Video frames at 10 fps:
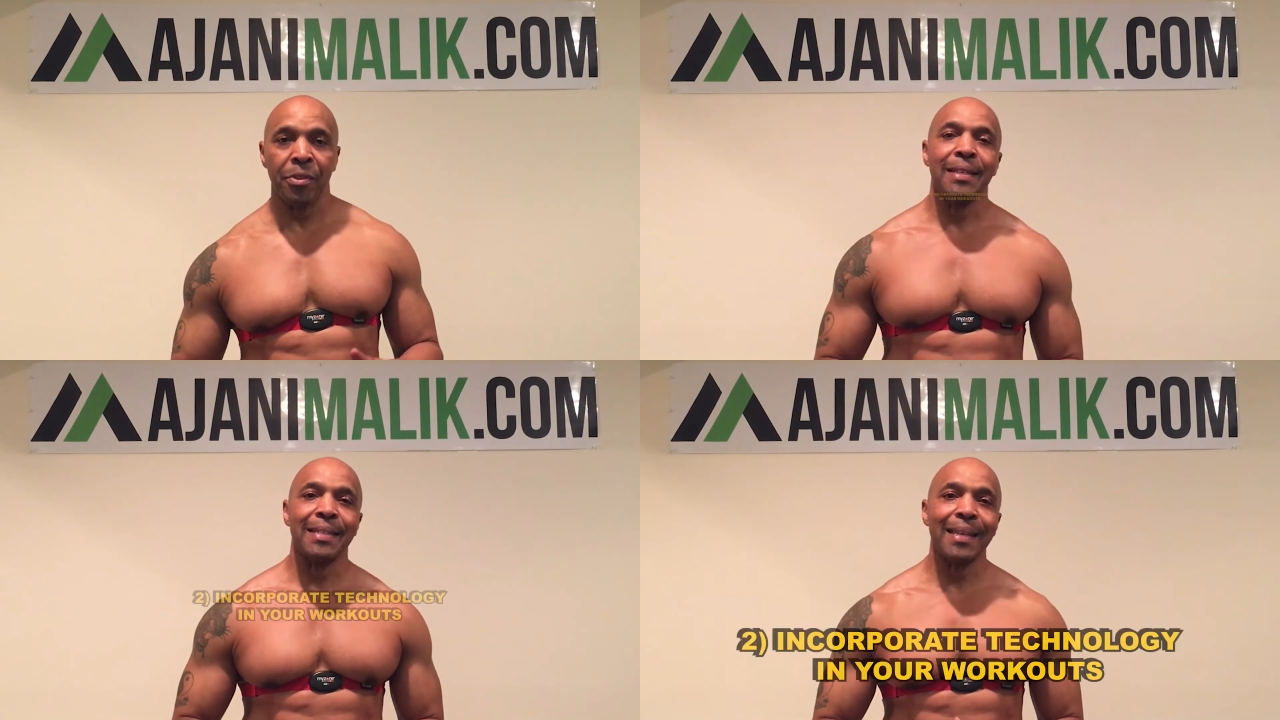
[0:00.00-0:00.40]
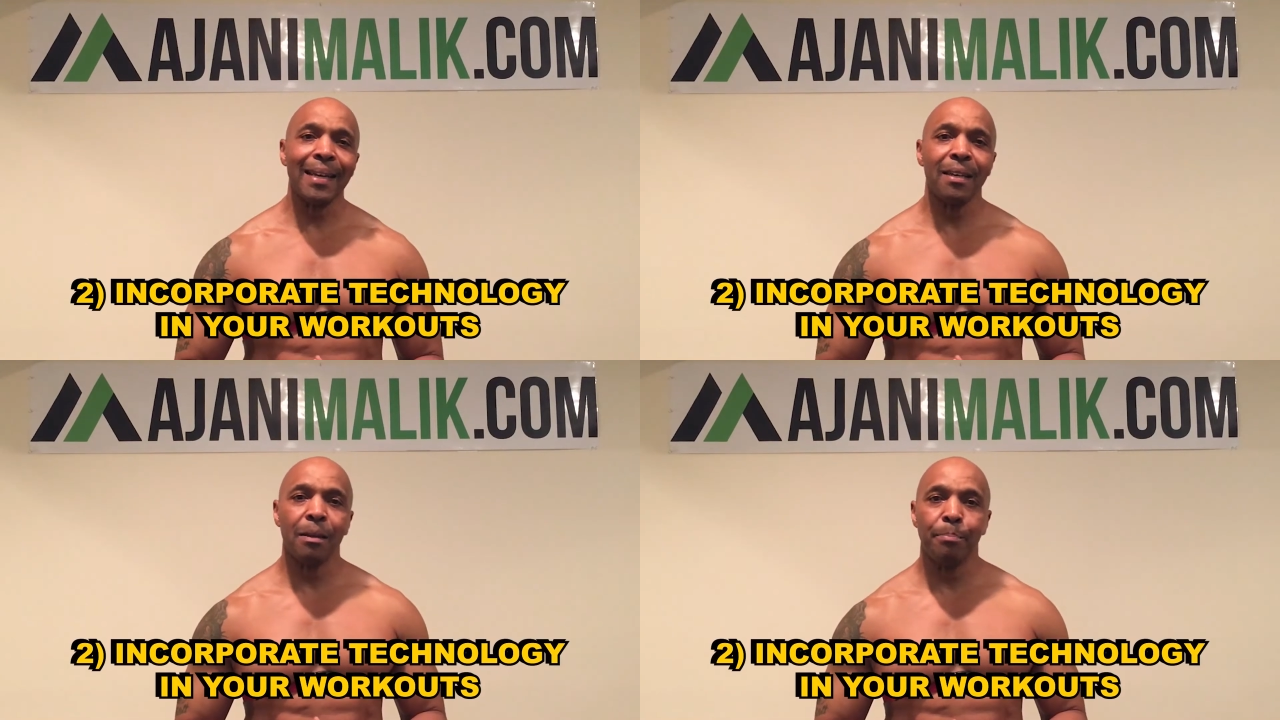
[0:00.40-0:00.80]
The
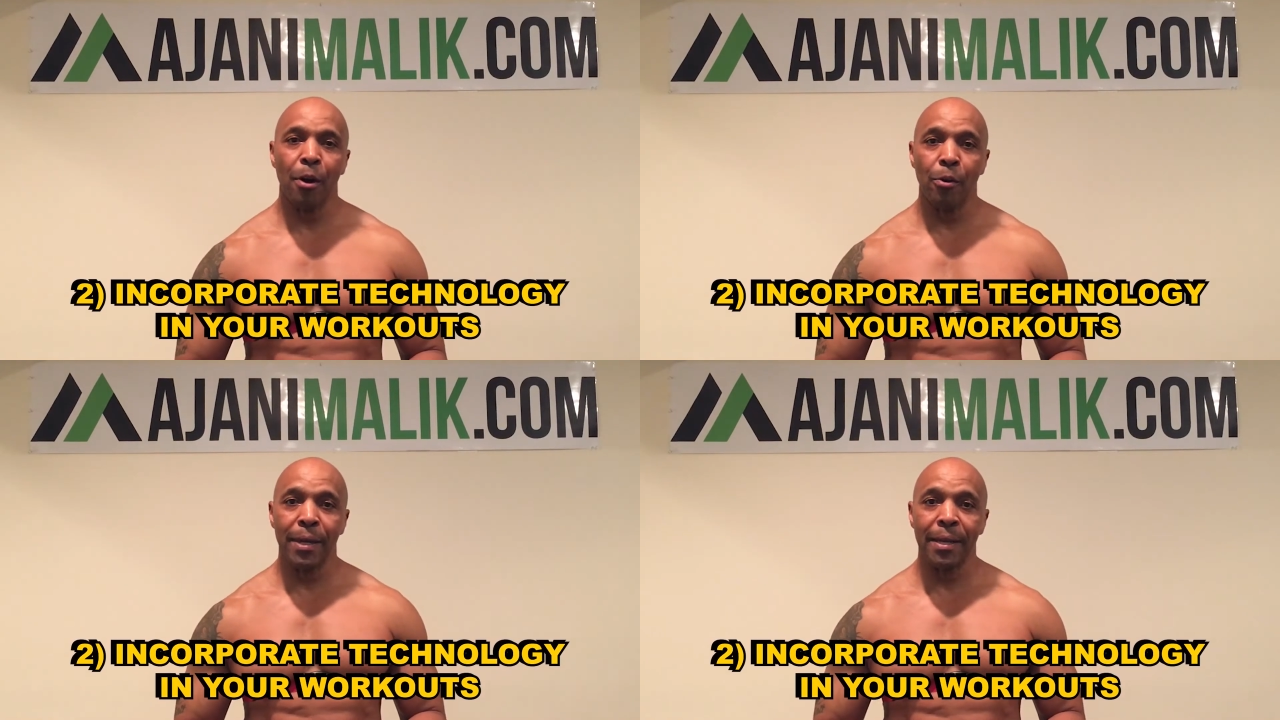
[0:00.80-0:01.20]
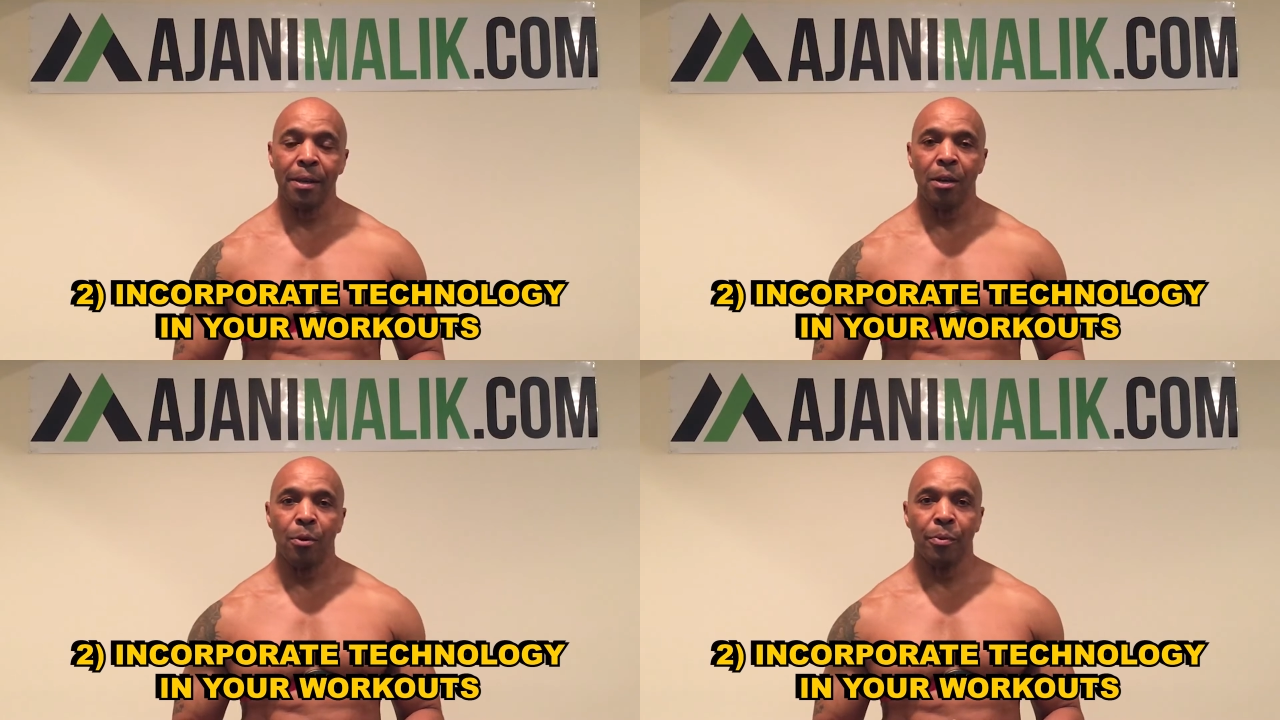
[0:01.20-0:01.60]
second
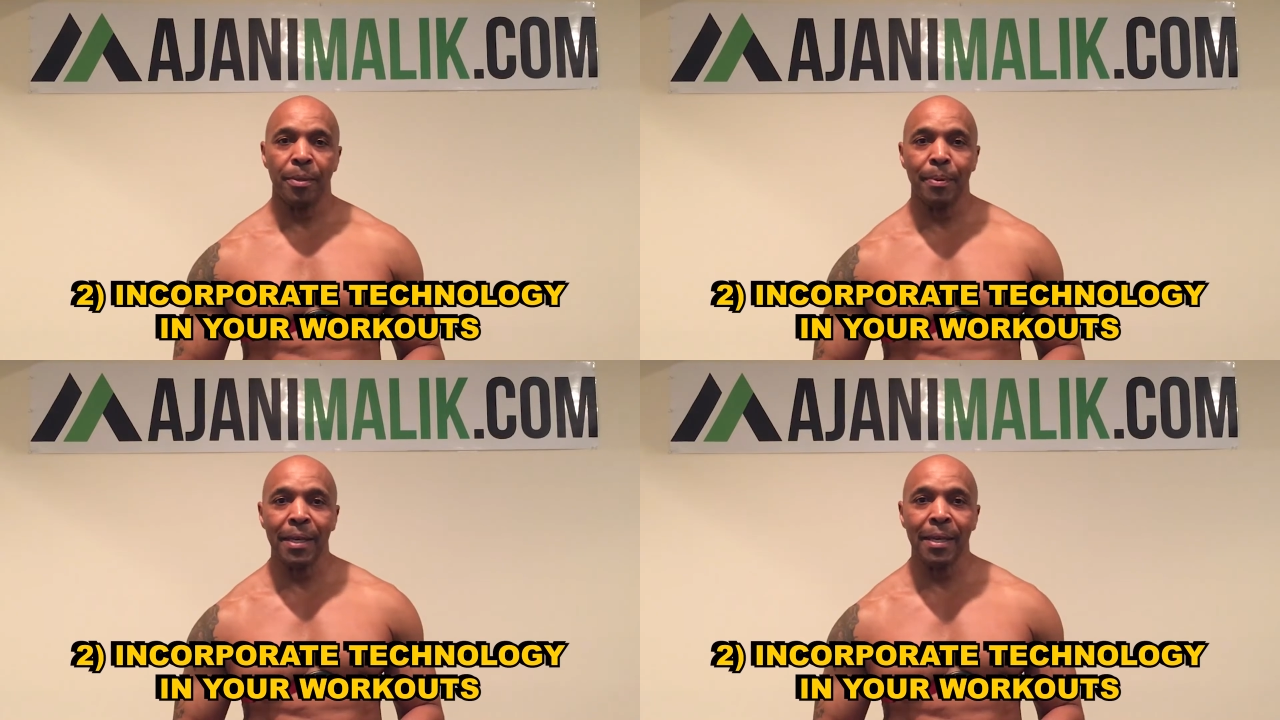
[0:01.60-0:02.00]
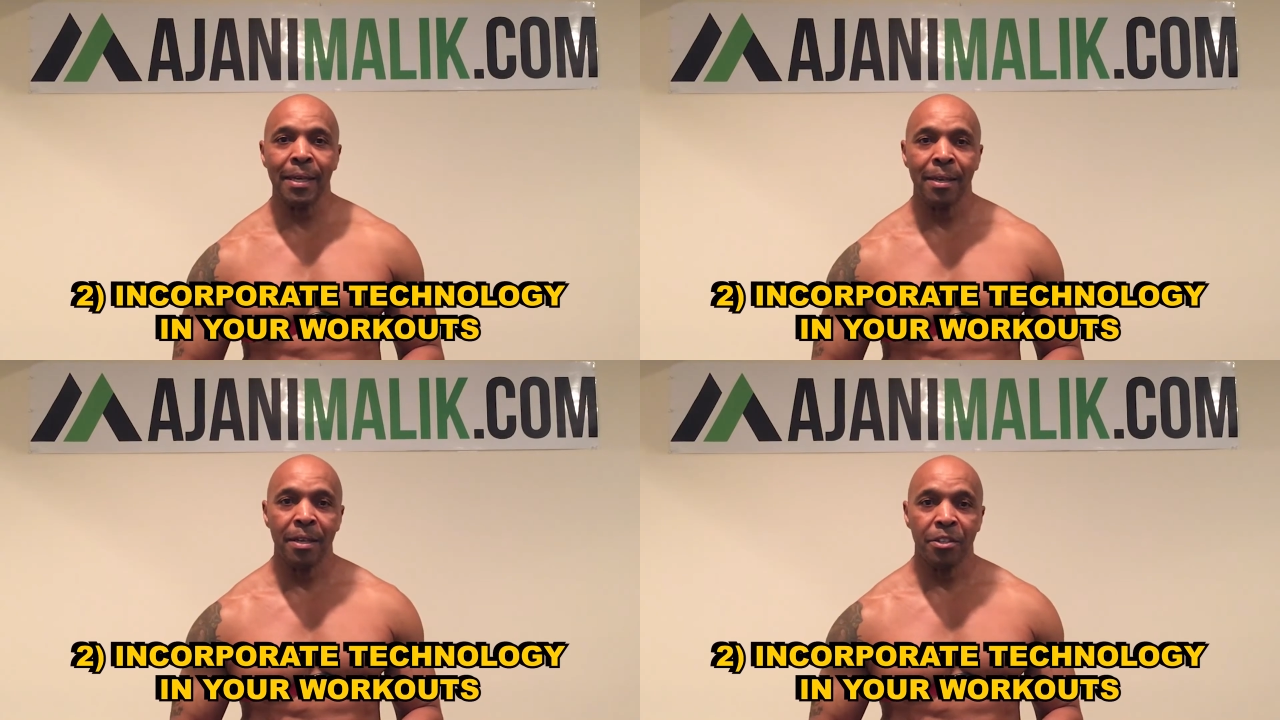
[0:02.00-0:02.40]
component would
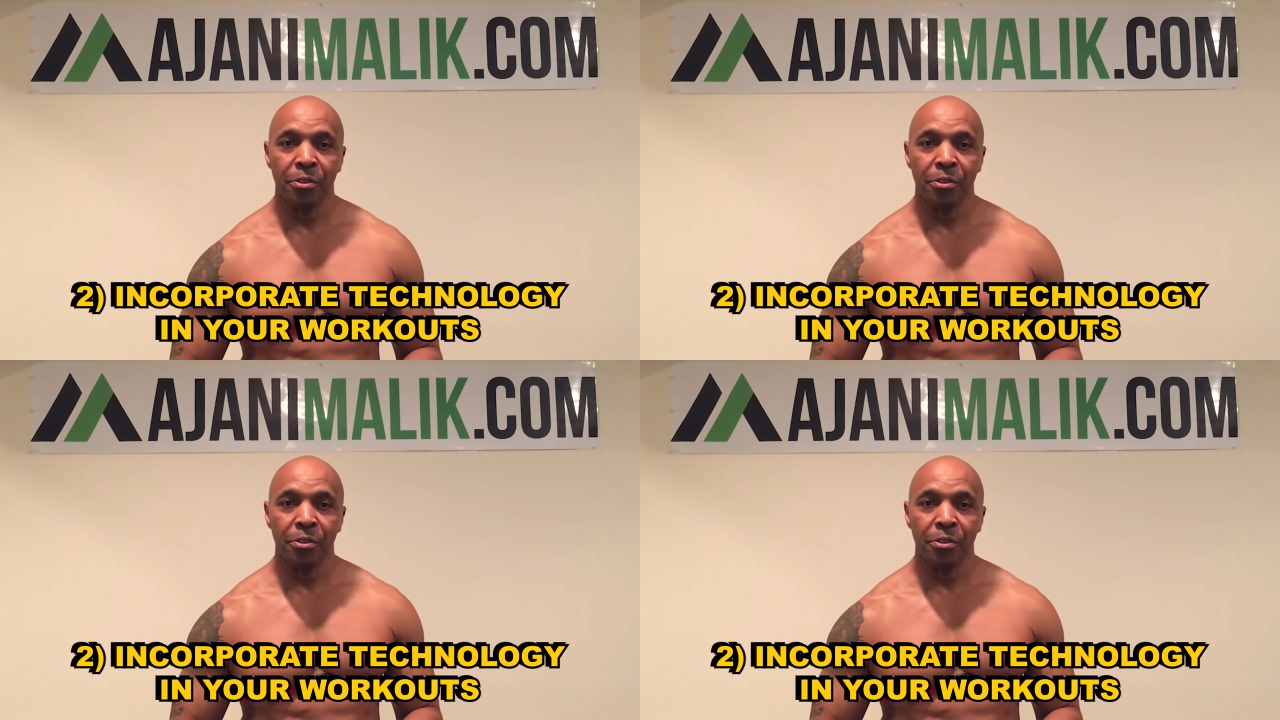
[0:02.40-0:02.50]
be